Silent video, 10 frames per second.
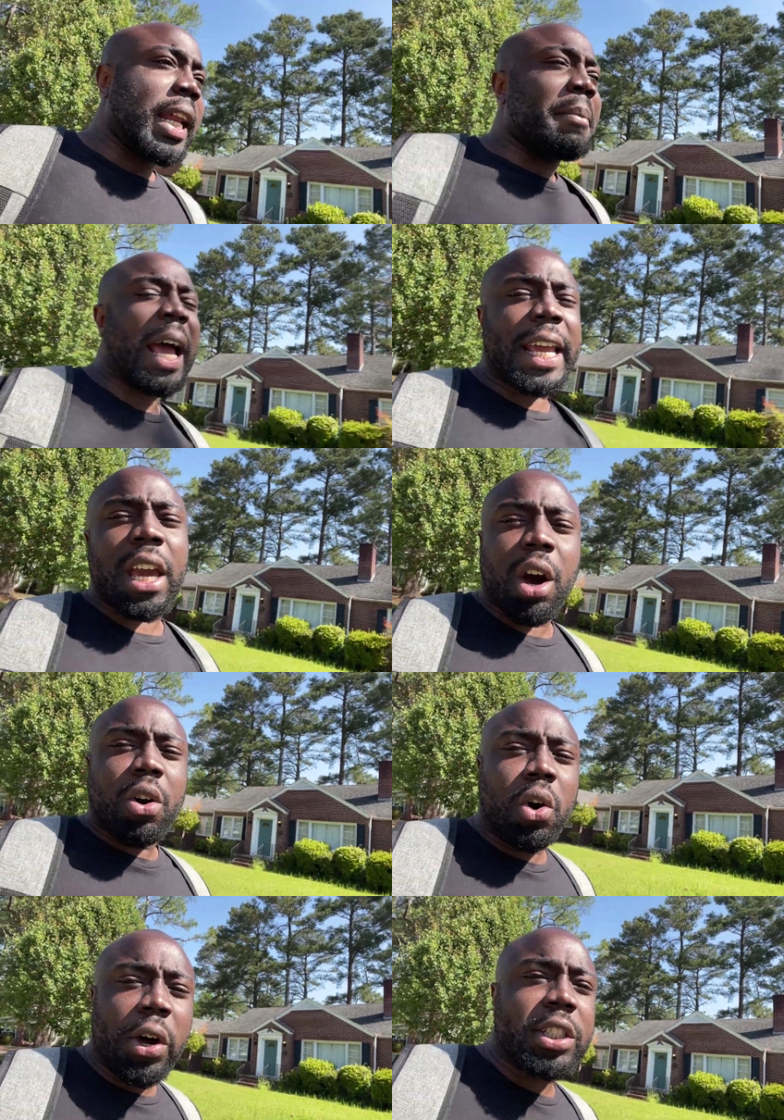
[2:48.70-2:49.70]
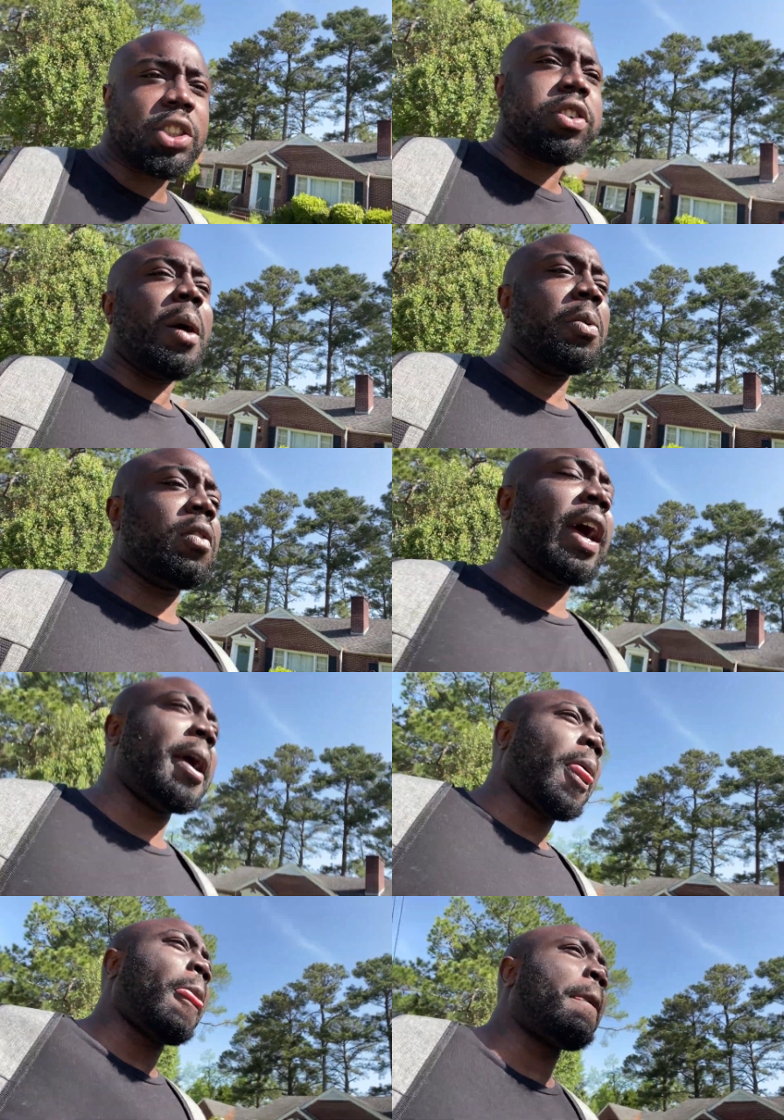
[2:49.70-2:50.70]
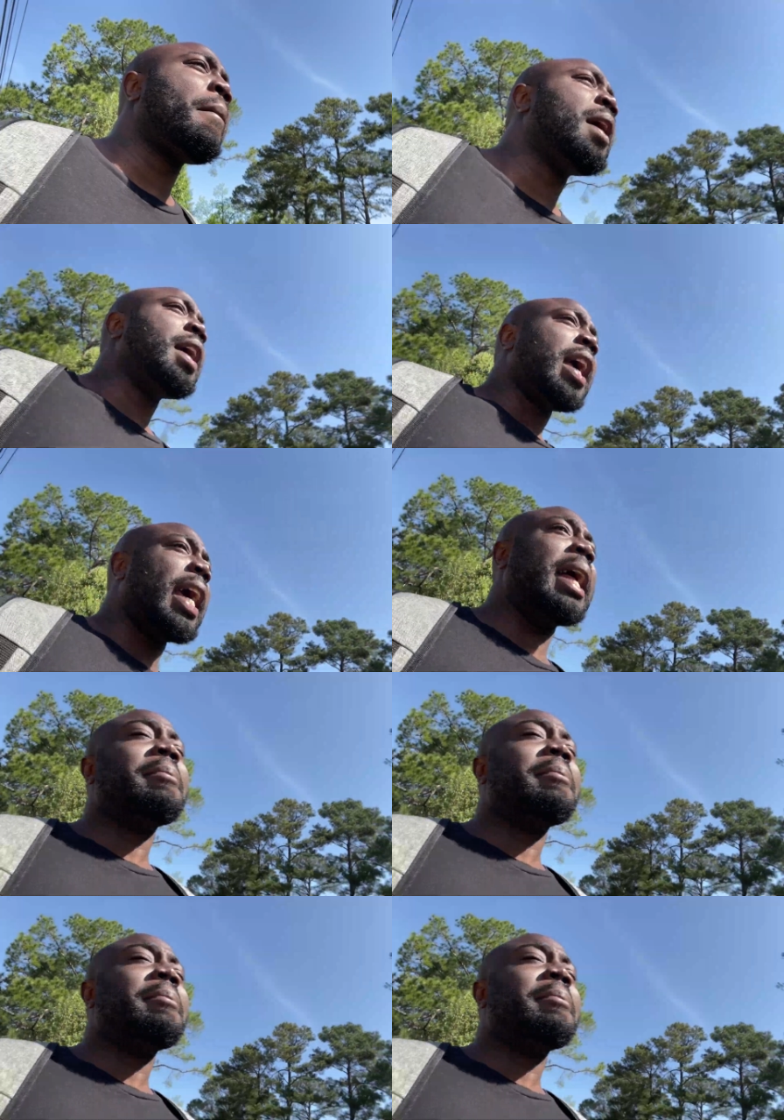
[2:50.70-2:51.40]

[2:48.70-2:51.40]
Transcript: I'm like, yo, who is Trouble, right? And I'm